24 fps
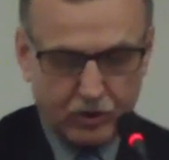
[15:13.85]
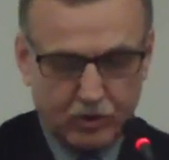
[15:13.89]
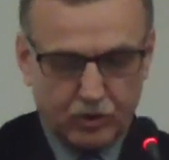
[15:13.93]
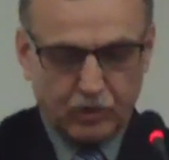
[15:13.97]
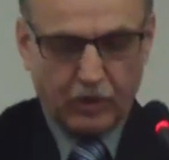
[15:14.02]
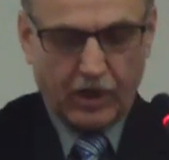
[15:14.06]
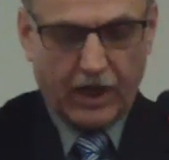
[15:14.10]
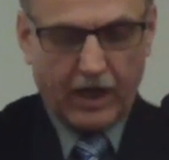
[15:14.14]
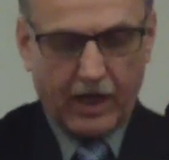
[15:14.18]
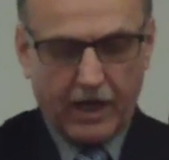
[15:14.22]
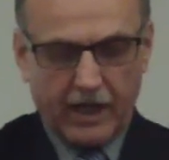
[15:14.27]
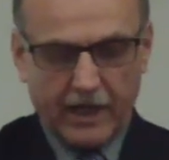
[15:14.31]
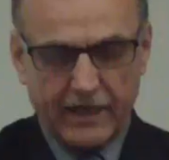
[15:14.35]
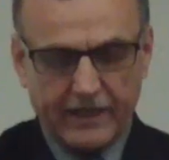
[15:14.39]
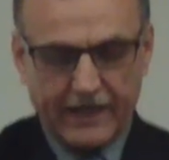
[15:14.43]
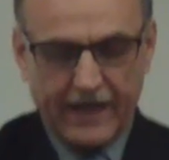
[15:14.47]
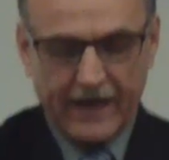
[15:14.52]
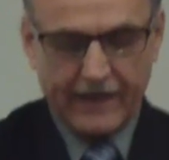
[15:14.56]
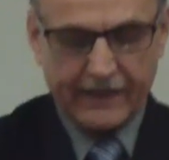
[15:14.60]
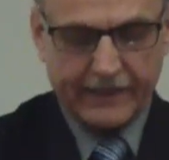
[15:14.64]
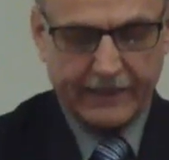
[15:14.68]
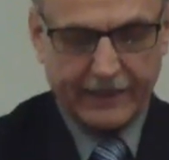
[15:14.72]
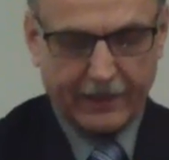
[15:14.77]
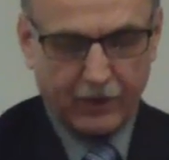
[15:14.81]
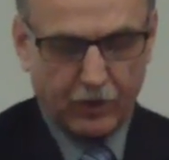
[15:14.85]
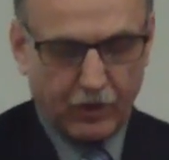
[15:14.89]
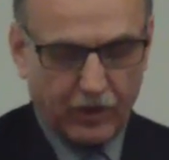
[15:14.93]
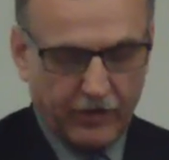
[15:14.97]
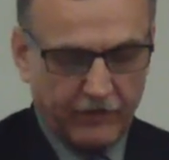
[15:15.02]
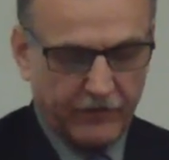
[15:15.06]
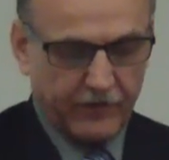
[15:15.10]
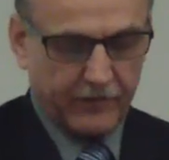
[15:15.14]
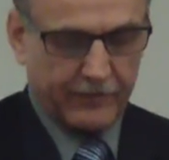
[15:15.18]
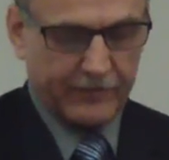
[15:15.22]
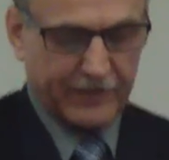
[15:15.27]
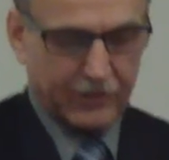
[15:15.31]
to high-ranking
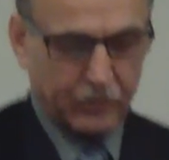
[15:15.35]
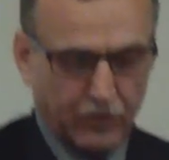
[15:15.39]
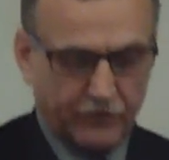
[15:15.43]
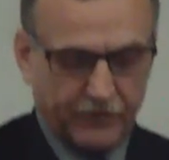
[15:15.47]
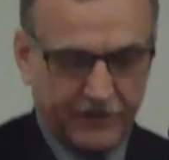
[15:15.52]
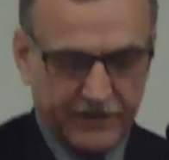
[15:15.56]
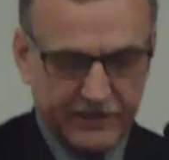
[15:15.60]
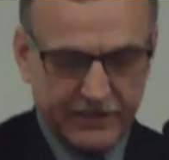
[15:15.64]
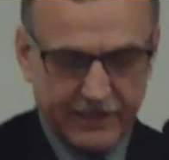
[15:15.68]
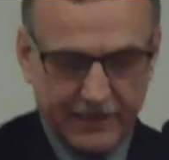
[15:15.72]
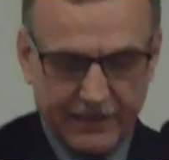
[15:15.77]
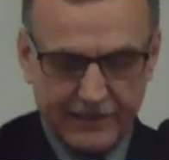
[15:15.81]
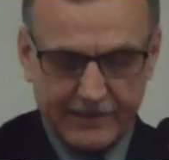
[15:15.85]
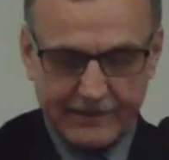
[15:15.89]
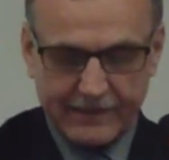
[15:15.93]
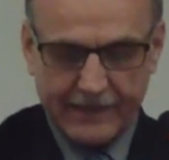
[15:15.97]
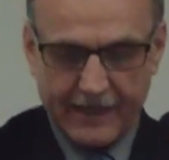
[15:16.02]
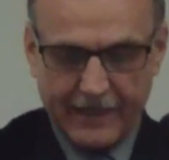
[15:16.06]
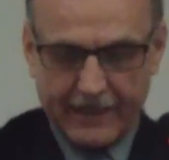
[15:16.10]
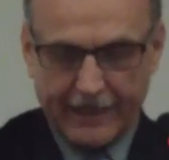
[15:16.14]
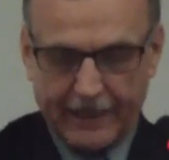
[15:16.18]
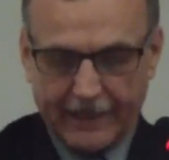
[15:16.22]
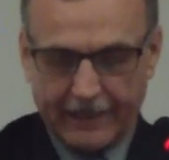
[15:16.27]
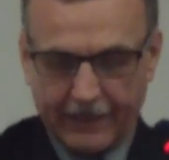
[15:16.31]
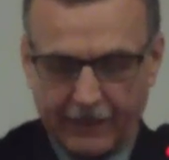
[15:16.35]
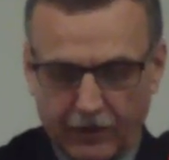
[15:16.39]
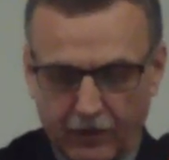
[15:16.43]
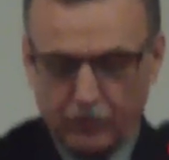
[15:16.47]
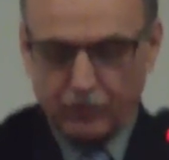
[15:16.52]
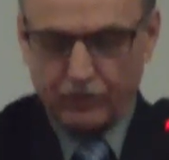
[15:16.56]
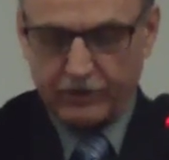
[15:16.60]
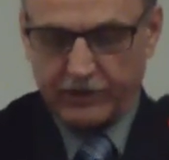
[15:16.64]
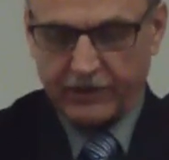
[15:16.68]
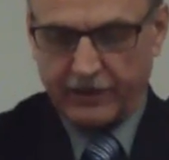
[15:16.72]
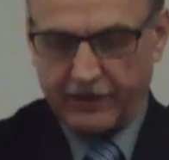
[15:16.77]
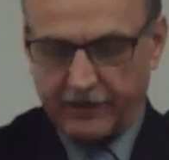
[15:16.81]
government officials,
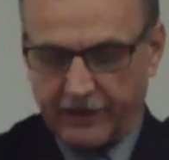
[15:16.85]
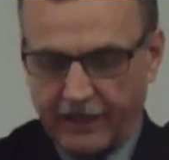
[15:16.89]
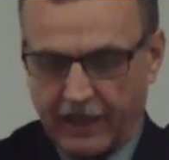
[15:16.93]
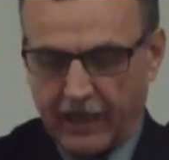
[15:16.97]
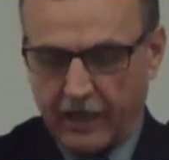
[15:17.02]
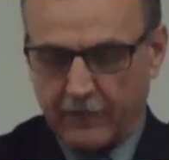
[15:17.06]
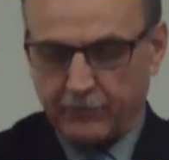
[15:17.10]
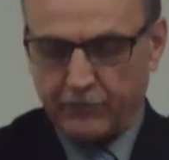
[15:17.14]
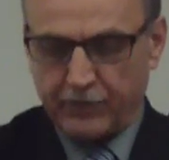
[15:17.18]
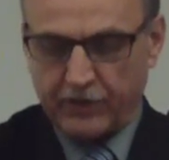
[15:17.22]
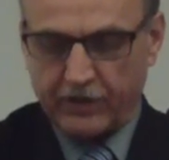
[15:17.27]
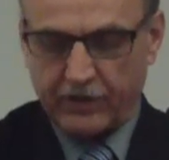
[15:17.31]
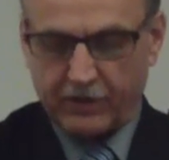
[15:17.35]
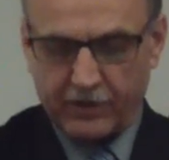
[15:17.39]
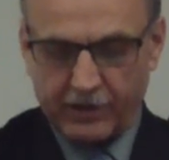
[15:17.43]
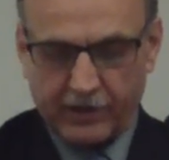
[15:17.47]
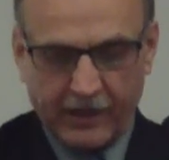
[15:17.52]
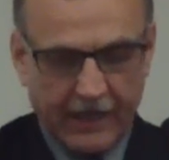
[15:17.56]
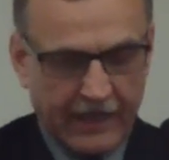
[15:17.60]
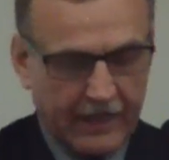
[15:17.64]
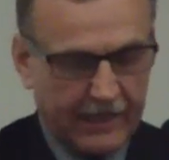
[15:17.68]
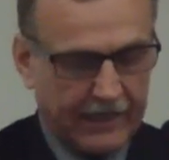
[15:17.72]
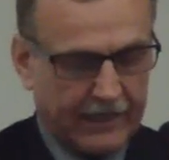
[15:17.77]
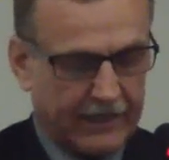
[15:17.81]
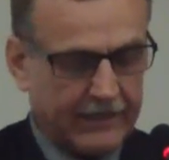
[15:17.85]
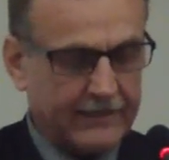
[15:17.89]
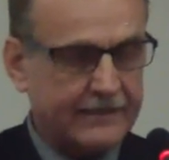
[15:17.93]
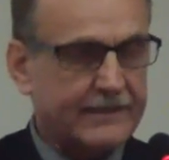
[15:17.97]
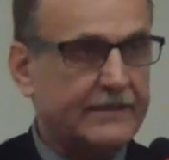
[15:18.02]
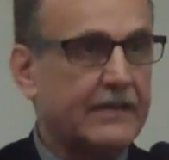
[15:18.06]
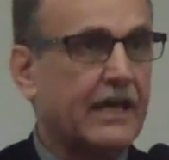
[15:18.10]
including the emperor in